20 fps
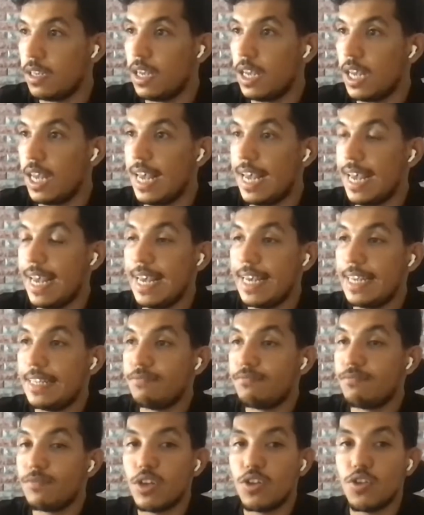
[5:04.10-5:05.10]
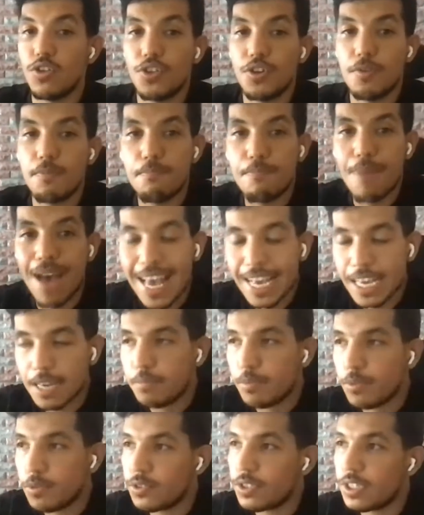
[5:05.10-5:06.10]
And the
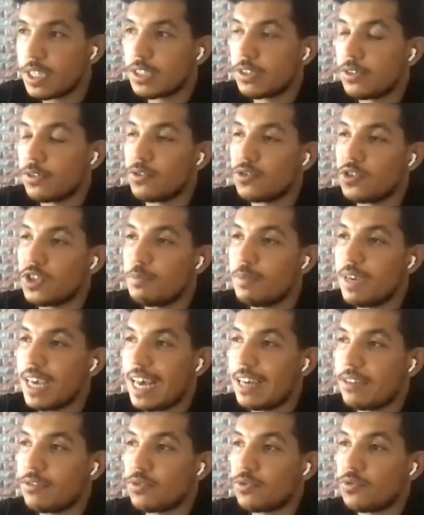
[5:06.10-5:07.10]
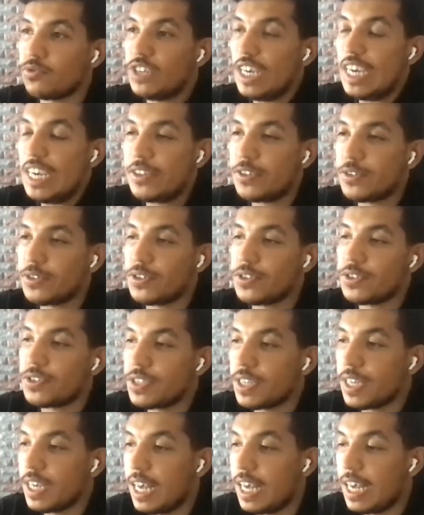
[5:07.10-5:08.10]
backbone technology behind
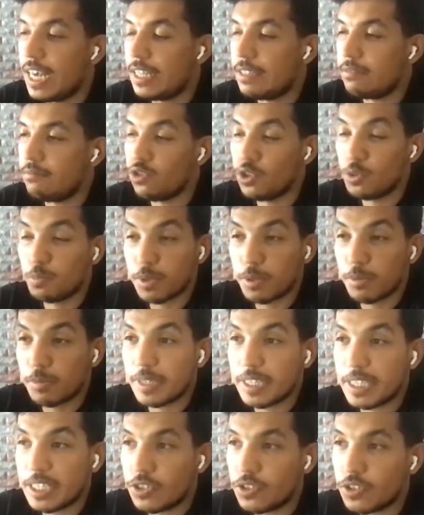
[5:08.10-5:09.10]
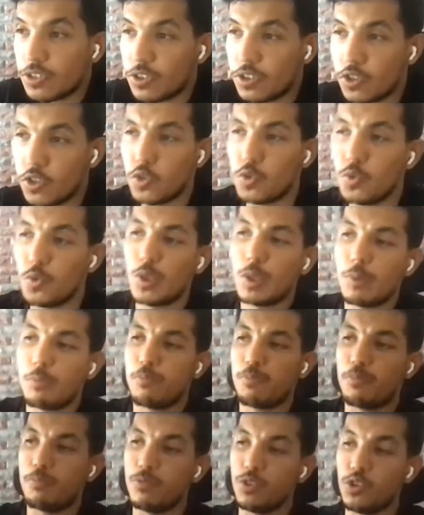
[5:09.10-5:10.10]
containers, and you probably will
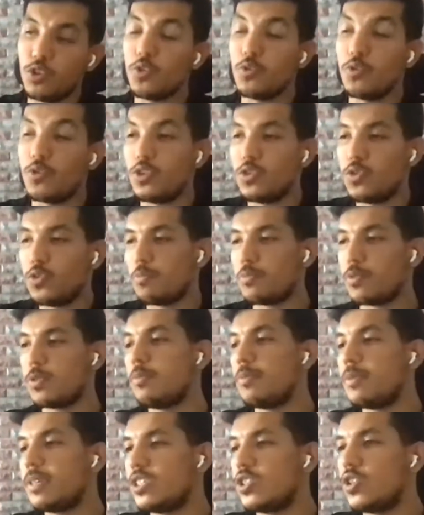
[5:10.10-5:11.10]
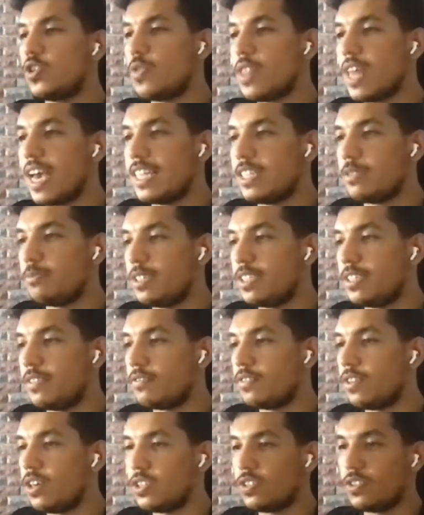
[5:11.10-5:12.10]
you probably know that, but if
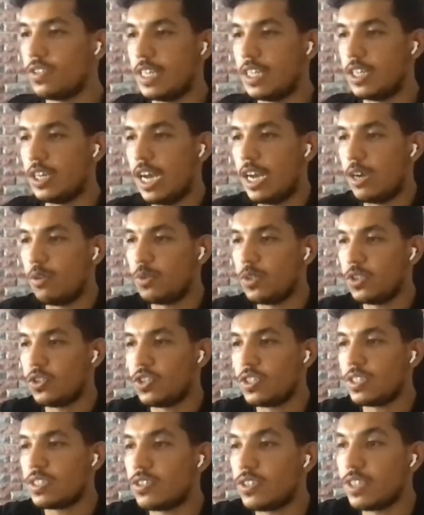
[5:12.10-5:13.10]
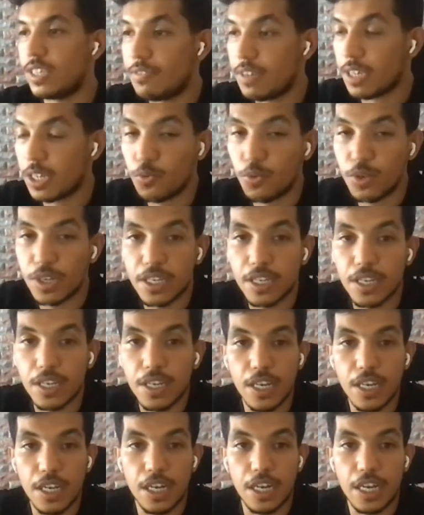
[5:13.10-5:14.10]
not, I will just give a quick
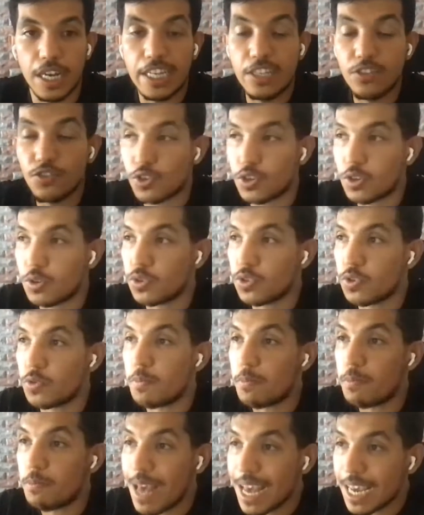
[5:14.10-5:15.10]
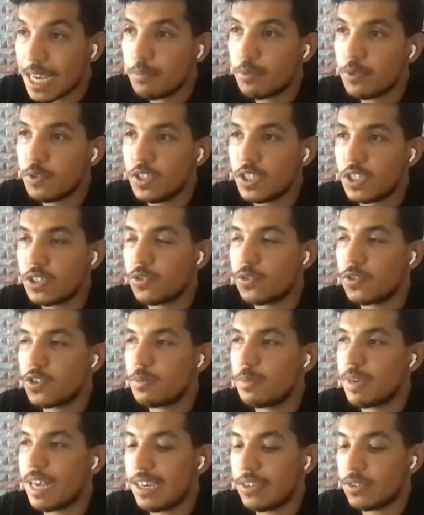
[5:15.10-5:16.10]
intro. So backbone technology
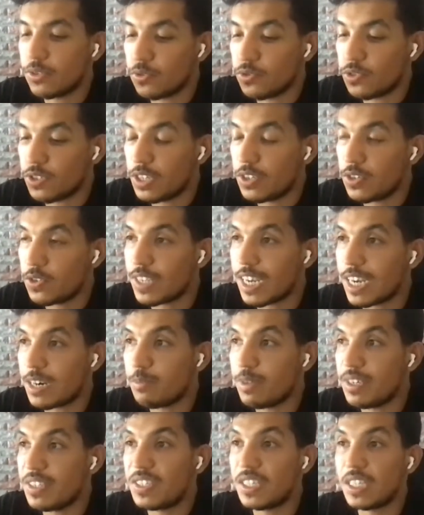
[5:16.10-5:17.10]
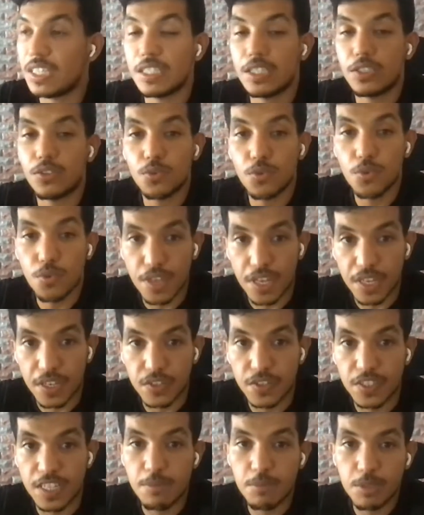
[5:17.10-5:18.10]
behind containers are basically two things:
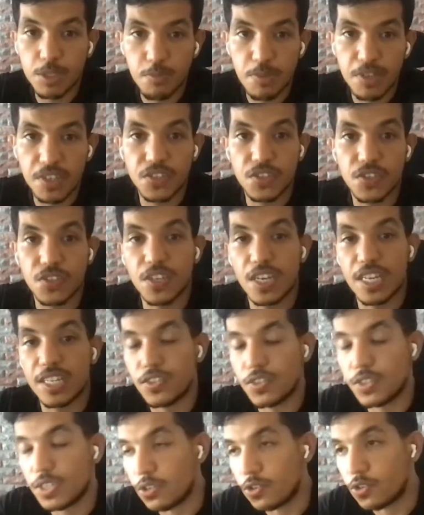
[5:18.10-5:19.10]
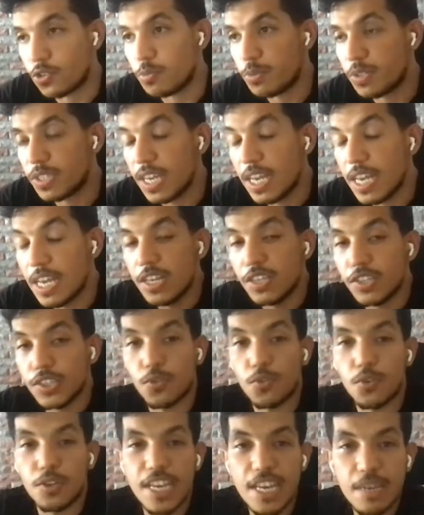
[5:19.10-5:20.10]
namespaces and C groups.
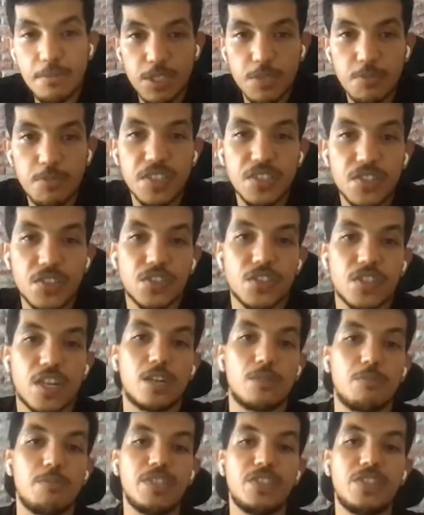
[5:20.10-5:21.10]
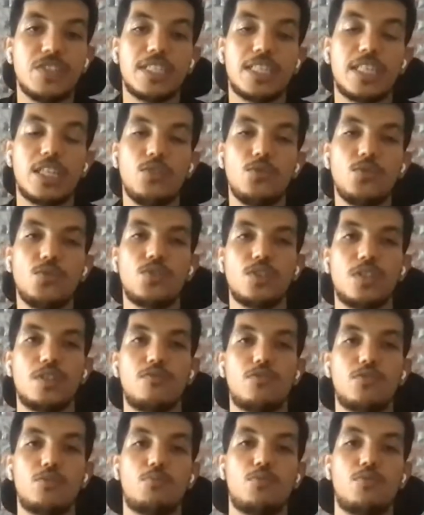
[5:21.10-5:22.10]
So namespaces are basically used
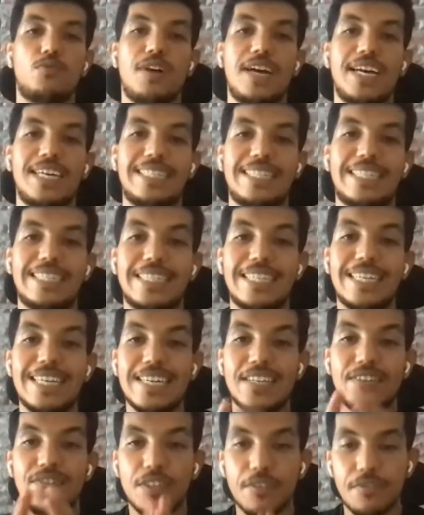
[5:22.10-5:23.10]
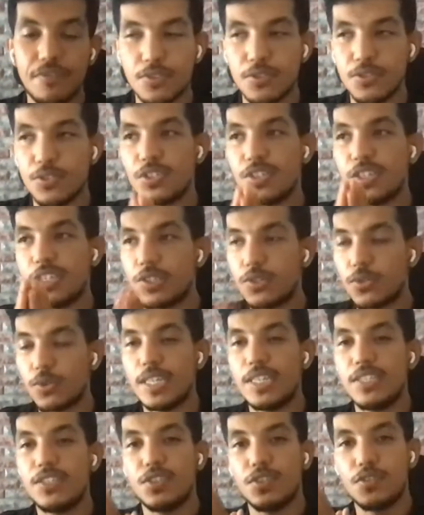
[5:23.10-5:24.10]
for providing different
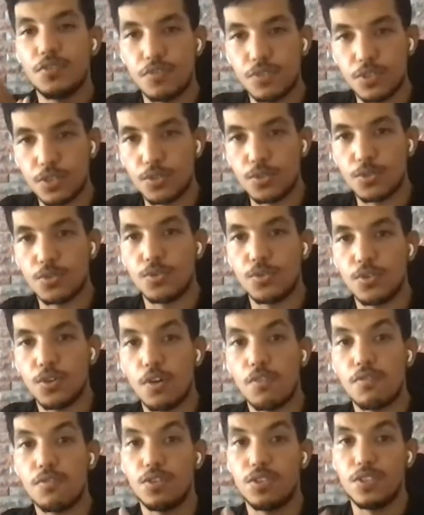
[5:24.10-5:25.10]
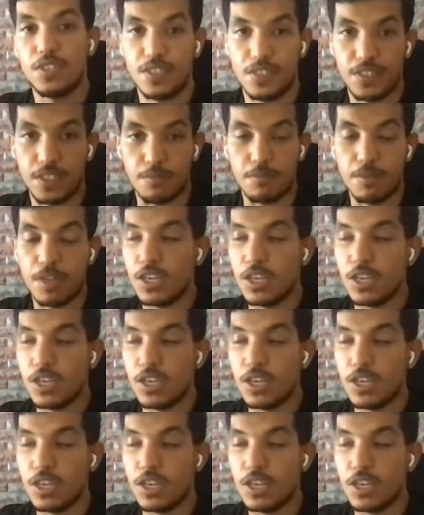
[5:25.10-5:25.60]
isolated view of the system.